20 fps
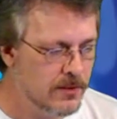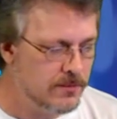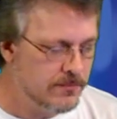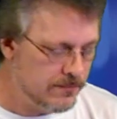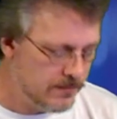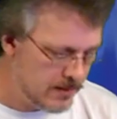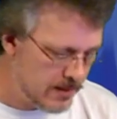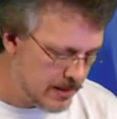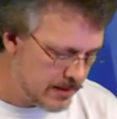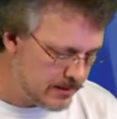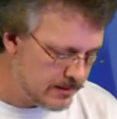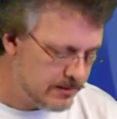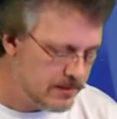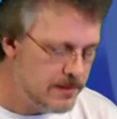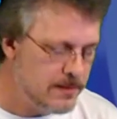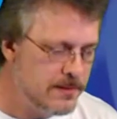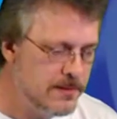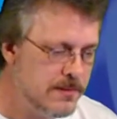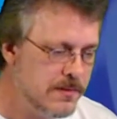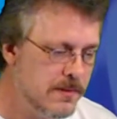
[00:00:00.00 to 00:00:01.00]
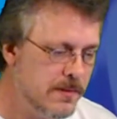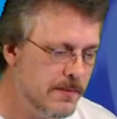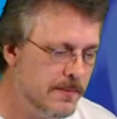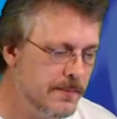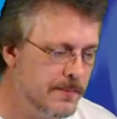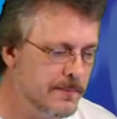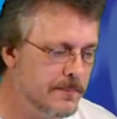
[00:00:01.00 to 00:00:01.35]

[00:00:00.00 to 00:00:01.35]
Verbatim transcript: go for next now.